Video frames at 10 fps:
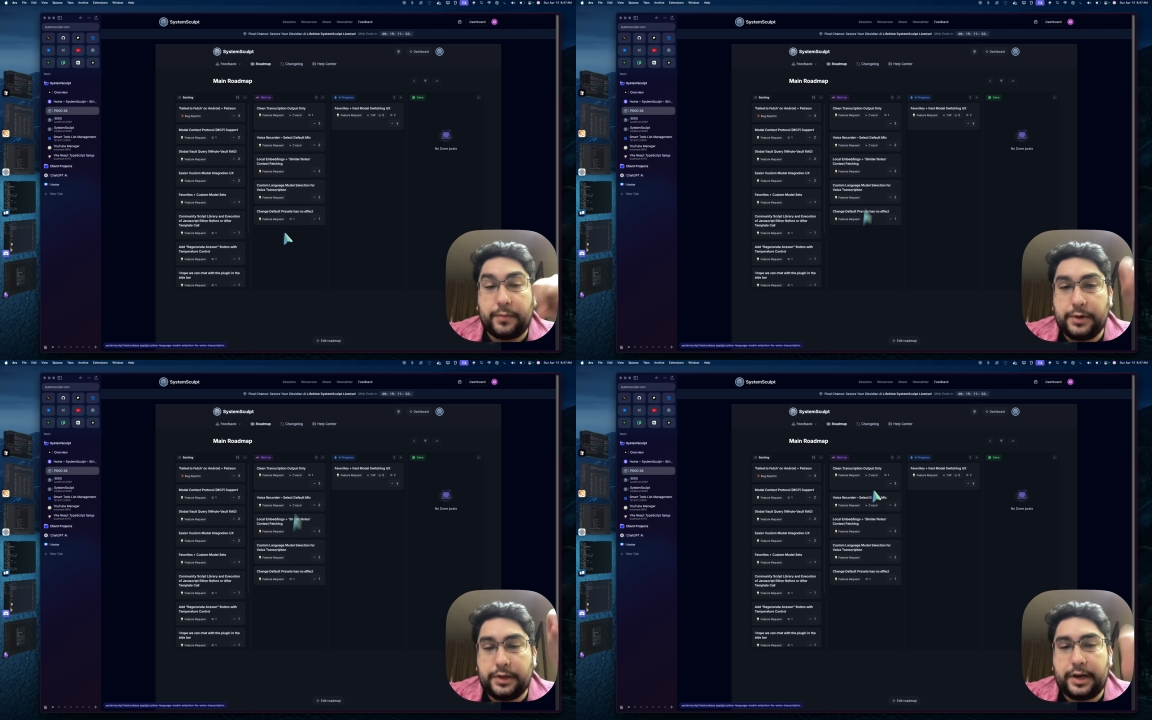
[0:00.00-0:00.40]
I
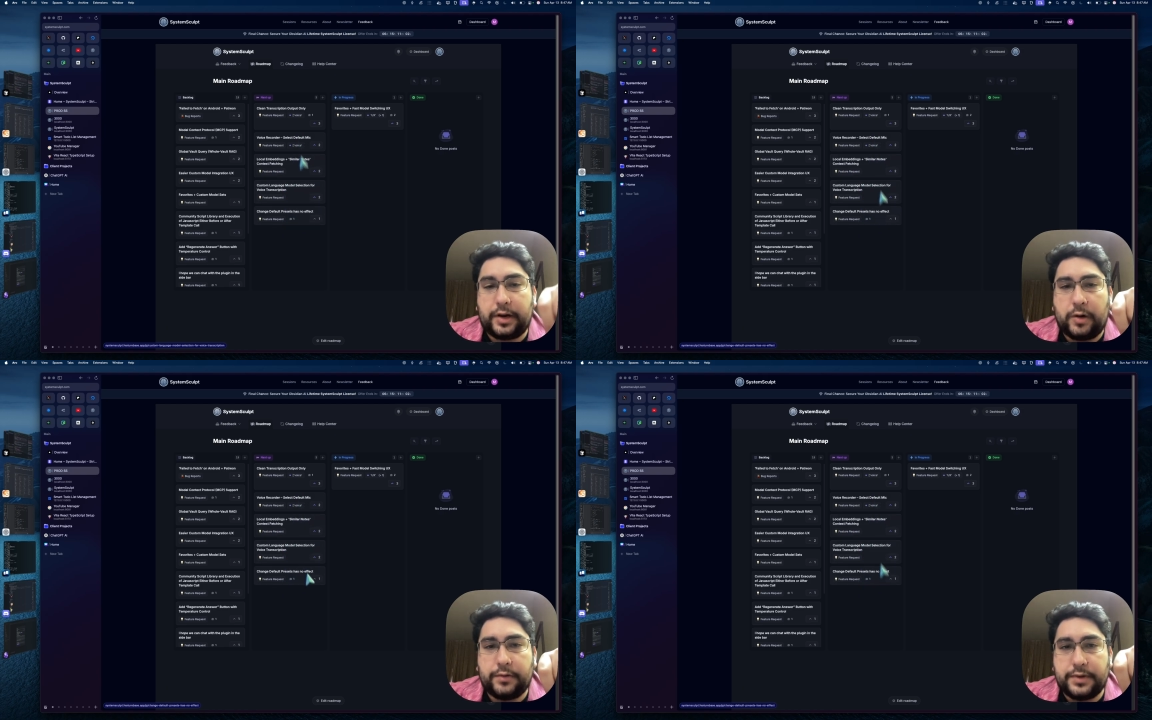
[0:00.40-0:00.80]
really
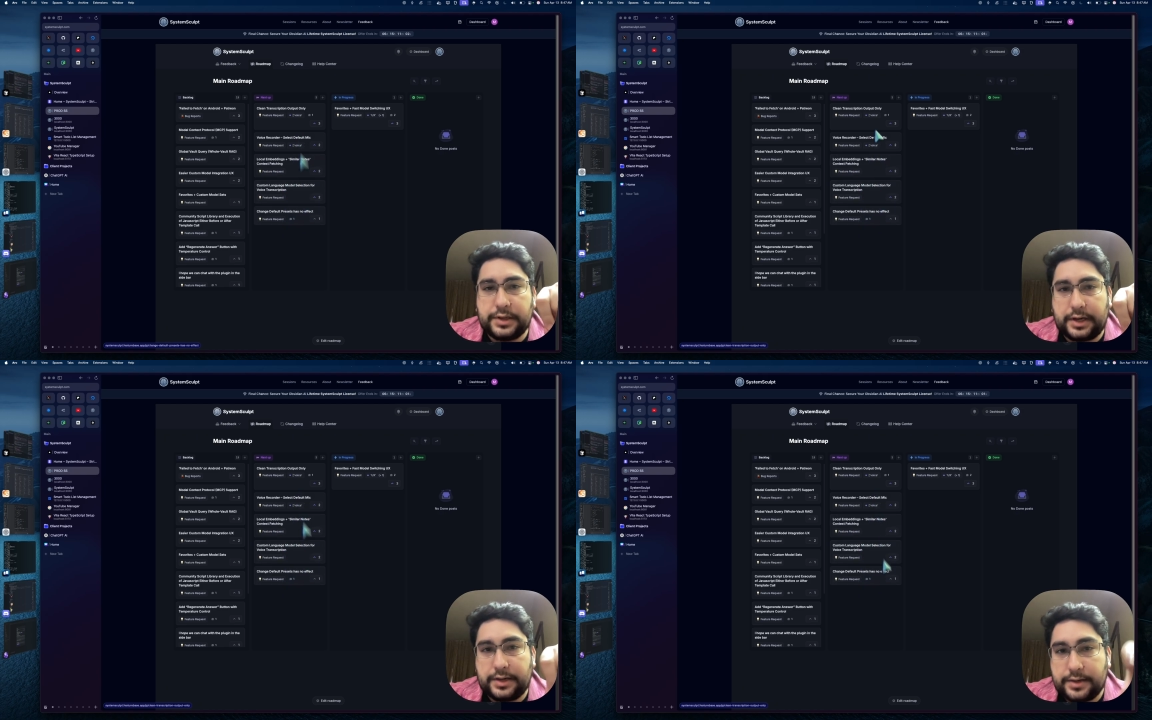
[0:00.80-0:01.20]
like all of
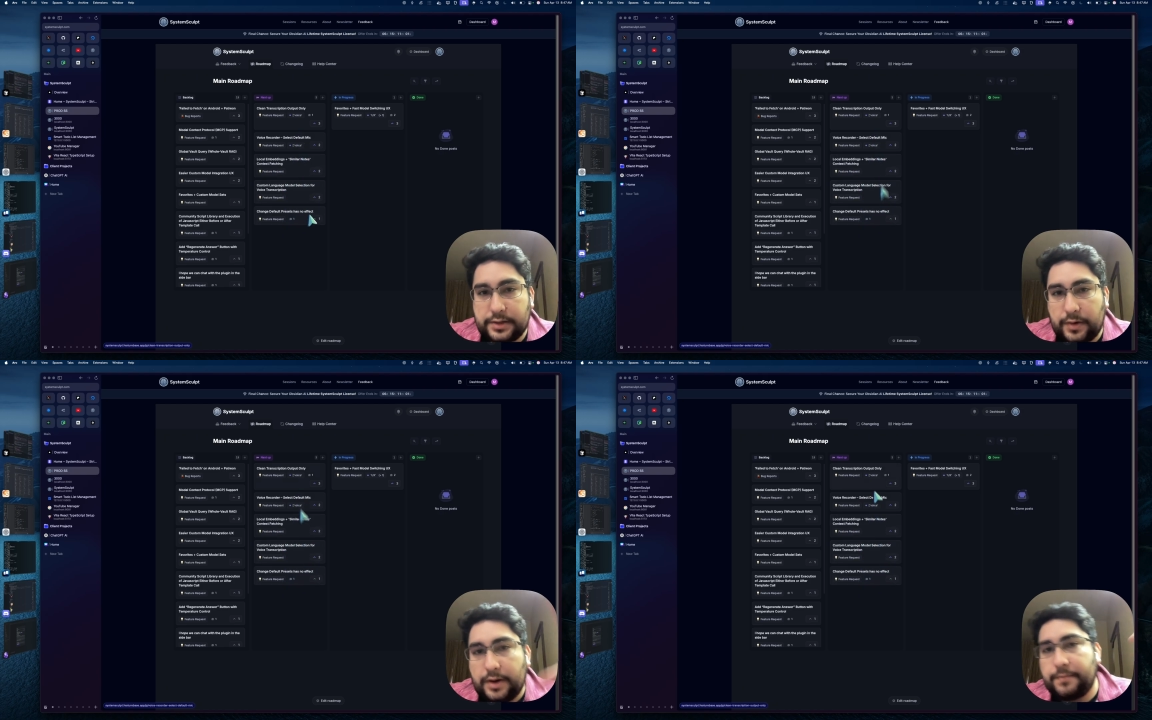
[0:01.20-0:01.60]
these
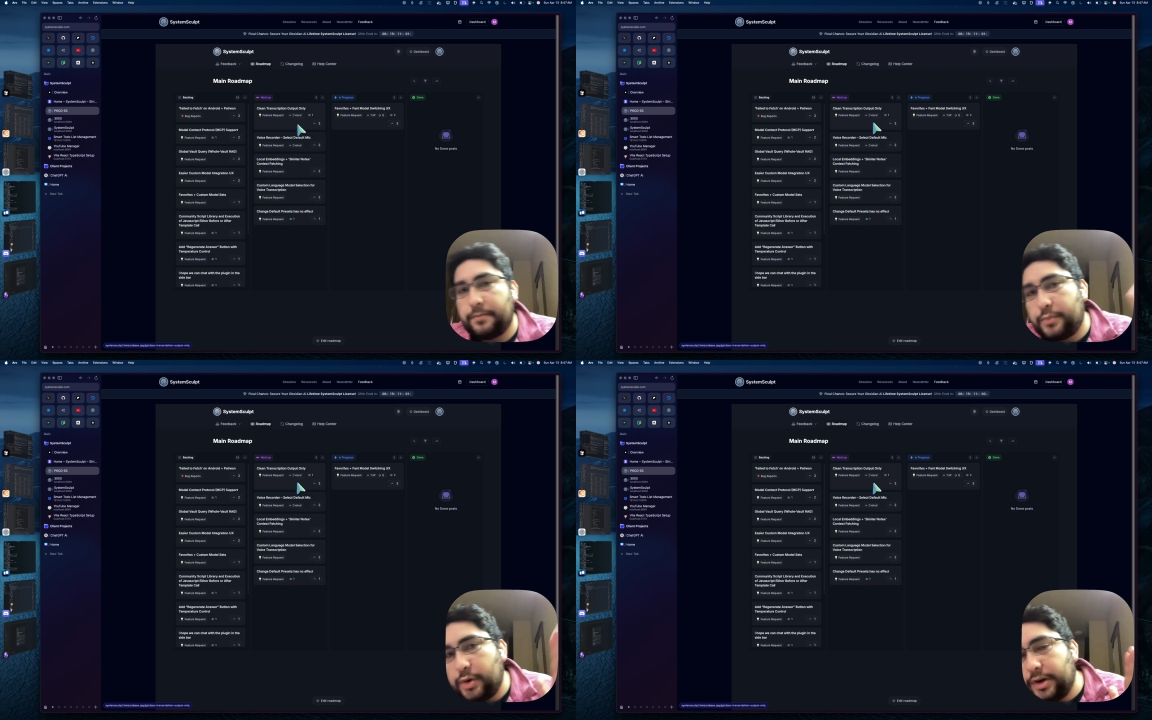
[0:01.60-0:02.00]
ideas, so I'm
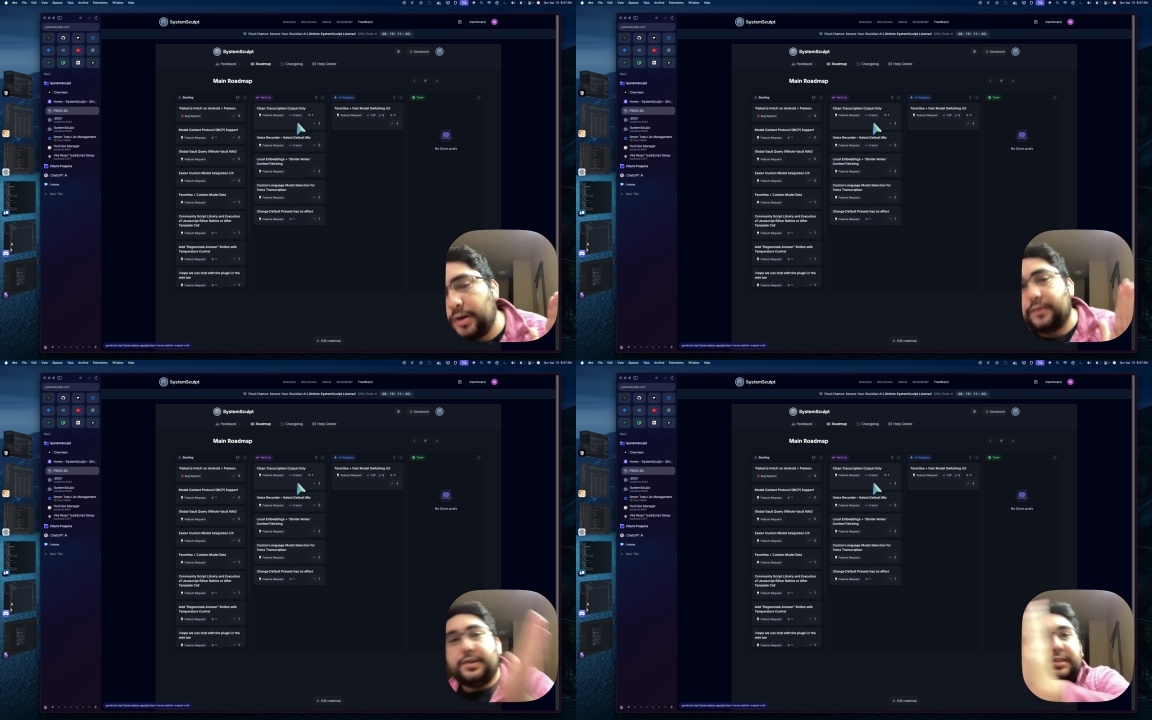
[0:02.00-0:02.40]
putting
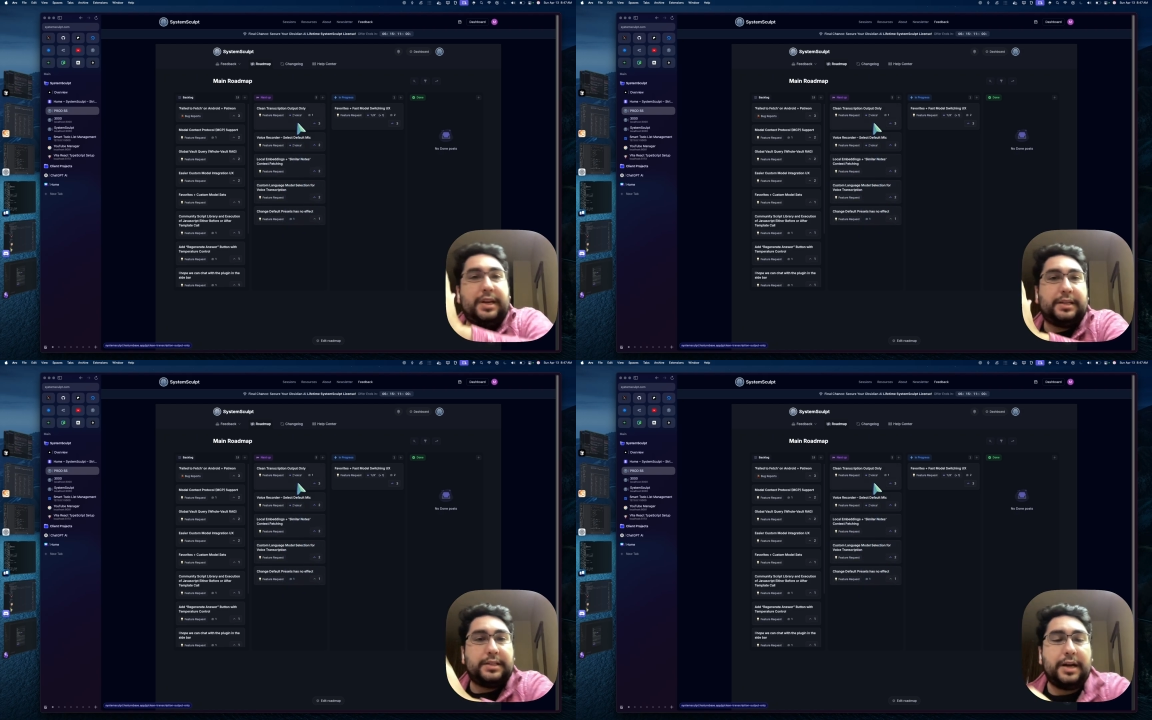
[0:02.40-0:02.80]
all of these
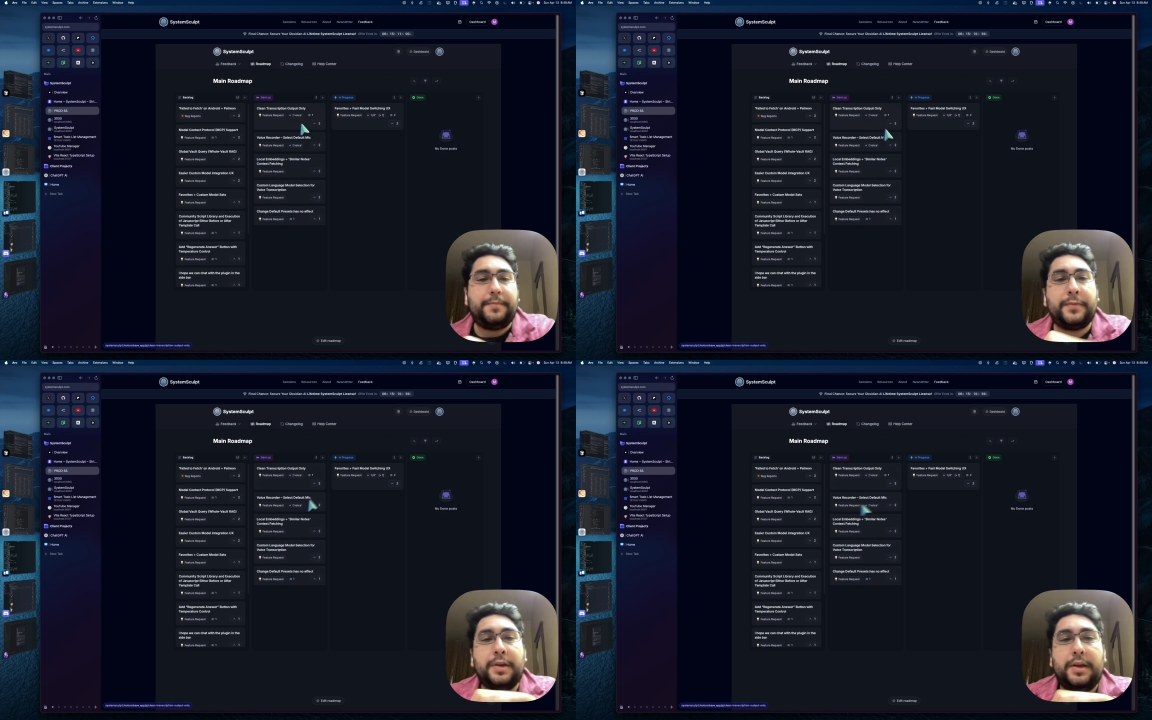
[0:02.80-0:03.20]
next
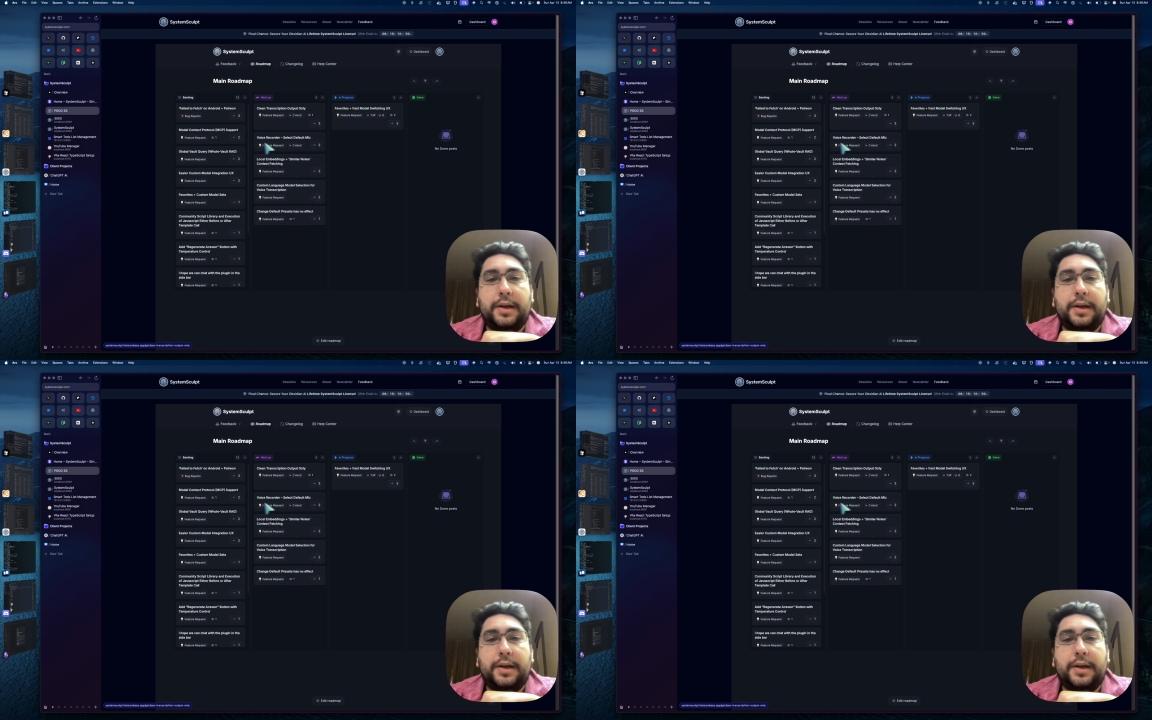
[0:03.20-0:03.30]
up.